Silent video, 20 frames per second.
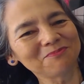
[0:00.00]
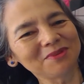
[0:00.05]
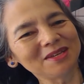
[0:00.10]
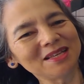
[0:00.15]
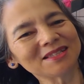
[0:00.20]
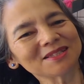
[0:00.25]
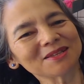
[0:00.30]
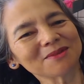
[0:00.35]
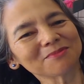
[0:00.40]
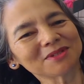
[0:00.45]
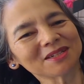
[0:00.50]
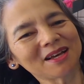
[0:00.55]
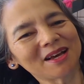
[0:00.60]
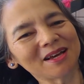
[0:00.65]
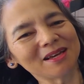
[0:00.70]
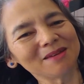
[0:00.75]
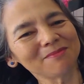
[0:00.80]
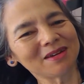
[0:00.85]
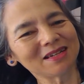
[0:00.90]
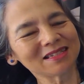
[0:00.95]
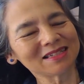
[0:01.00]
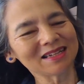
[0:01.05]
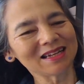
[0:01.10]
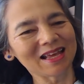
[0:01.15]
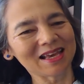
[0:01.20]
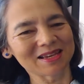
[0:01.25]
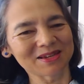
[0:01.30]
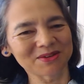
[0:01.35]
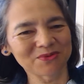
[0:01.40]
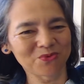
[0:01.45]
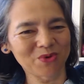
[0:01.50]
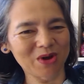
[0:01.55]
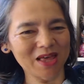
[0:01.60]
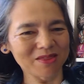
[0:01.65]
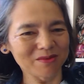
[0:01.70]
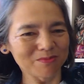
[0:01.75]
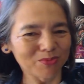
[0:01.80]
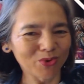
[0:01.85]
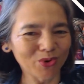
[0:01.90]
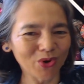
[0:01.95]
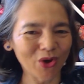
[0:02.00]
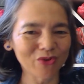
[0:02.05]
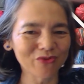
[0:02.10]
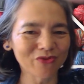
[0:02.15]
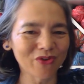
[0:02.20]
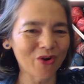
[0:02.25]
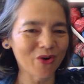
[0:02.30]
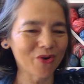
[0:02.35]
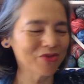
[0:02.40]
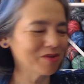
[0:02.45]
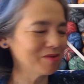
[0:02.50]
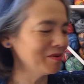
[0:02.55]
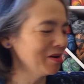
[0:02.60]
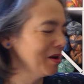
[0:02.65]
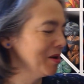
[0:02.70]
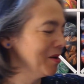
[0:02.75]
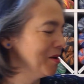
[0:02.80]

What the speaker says: be some time until I can wear the pullover on the